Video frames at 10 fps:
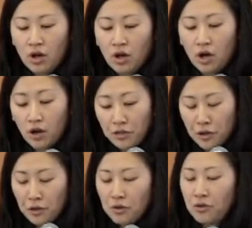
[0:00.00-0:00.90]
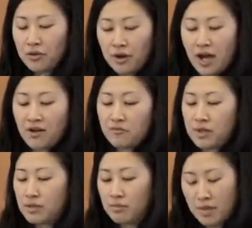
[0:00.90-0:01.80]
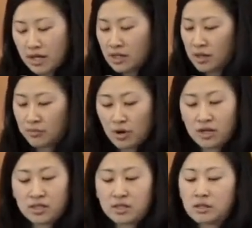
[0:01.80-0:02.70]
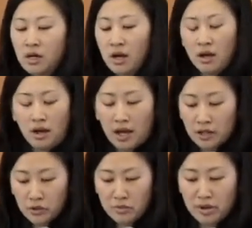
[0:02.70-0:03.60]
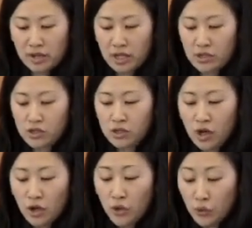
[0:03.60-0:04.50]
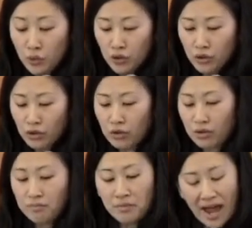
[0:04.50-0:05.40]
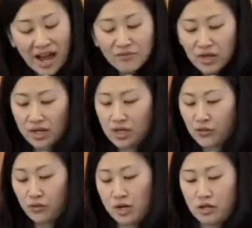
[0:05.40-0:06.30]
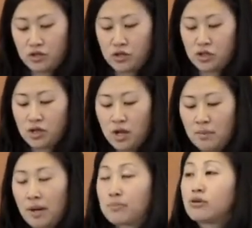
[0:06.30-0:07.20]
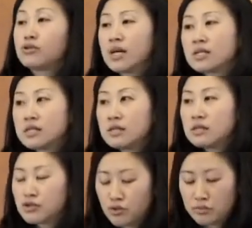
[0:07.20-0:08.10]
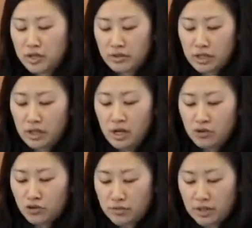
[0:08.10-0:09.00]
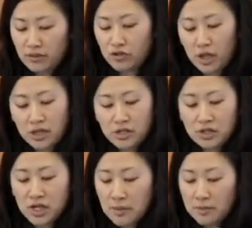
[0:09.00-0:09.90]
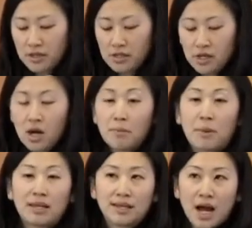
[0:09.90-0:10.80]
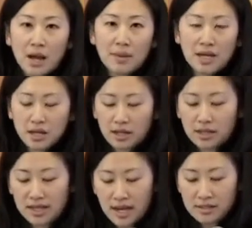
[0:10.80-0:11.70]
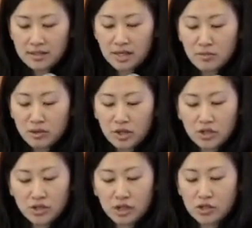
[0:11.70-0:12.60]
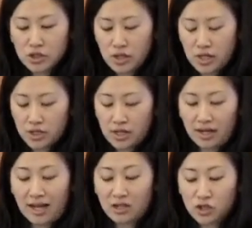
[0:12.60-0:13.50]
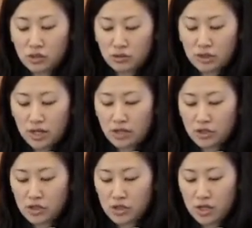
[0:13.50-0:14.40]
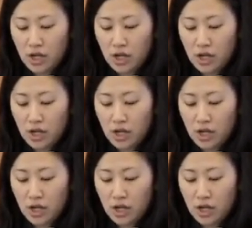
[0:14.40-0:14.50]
Although there have been mainline Protestant Anglo-Americans who were advocates for Asians by protesting discriminatory treatment of Chinese and Japanese, by lobbying against immigration legislation that excluded Asians,